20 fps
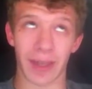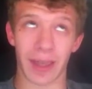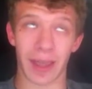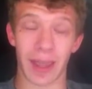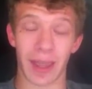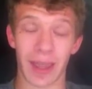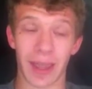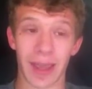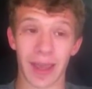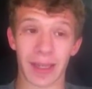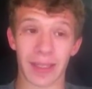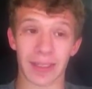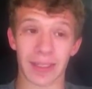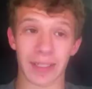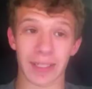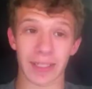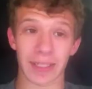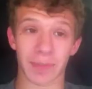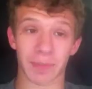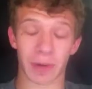And
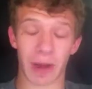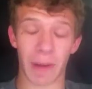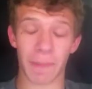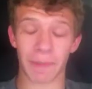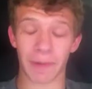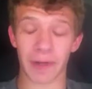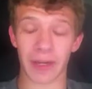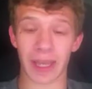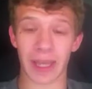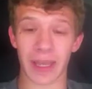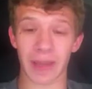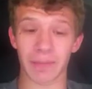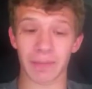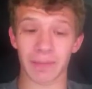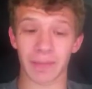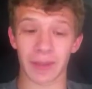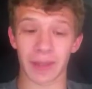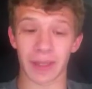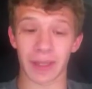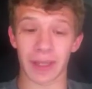his proper
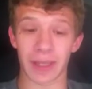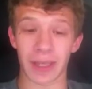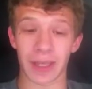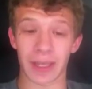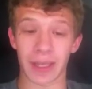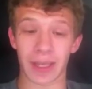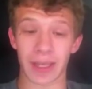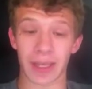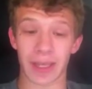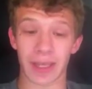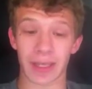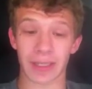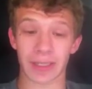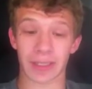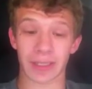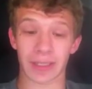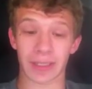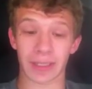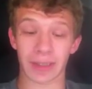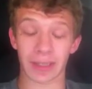name
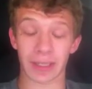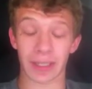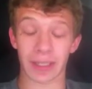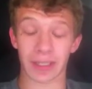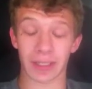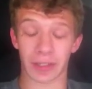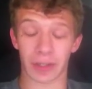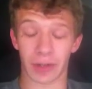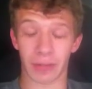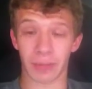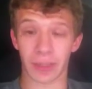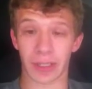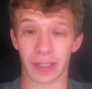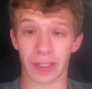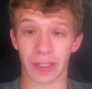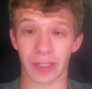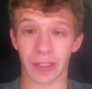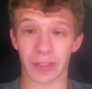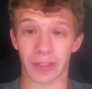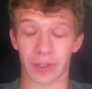is, in
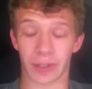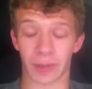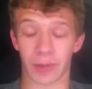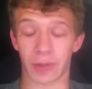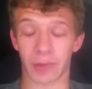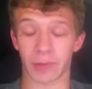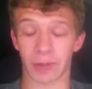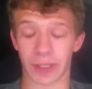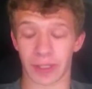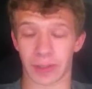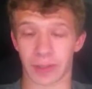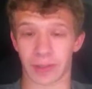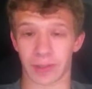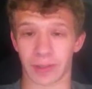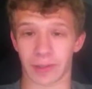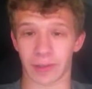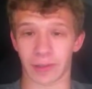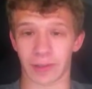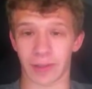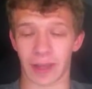Germany, Der Ritter.
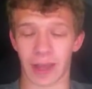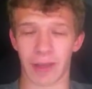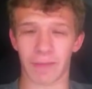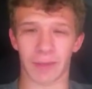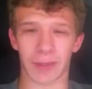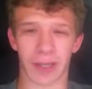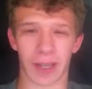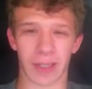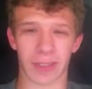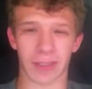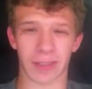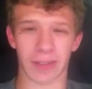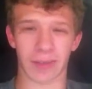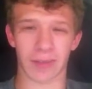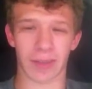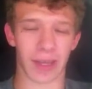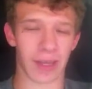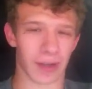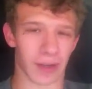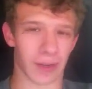Have you guys heard of
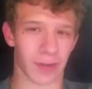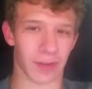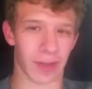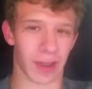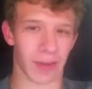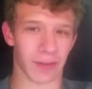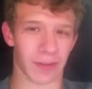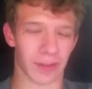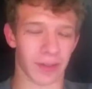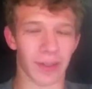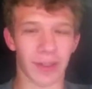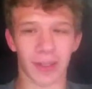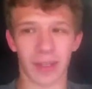that? No, you haven't.